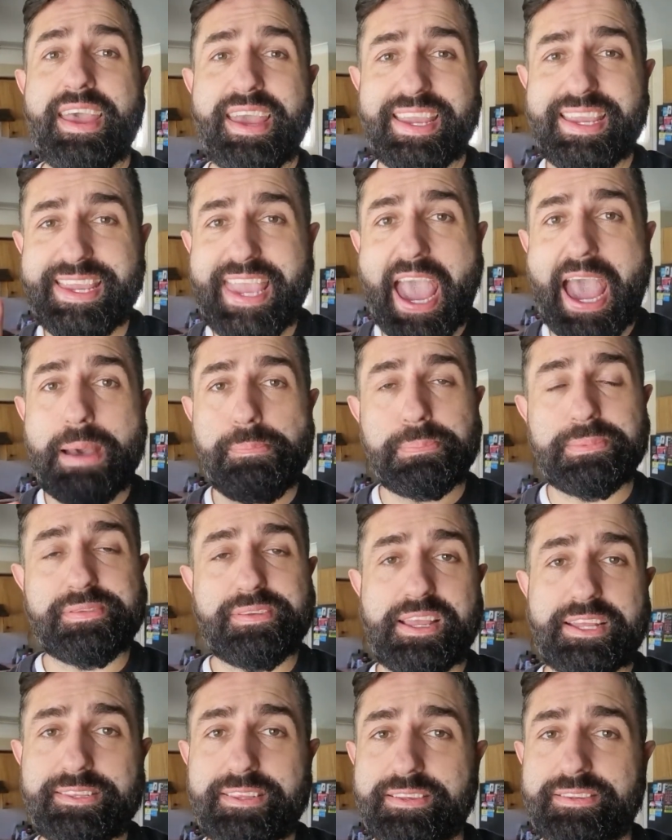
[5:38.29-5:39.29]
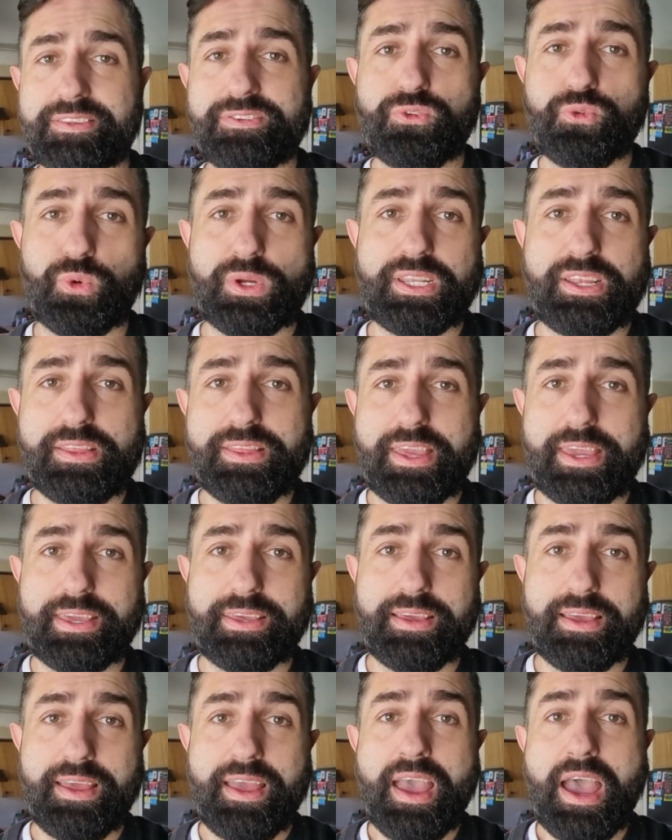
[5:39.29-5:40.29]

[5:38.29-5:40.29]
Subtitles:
yaps, and doesn't do anything.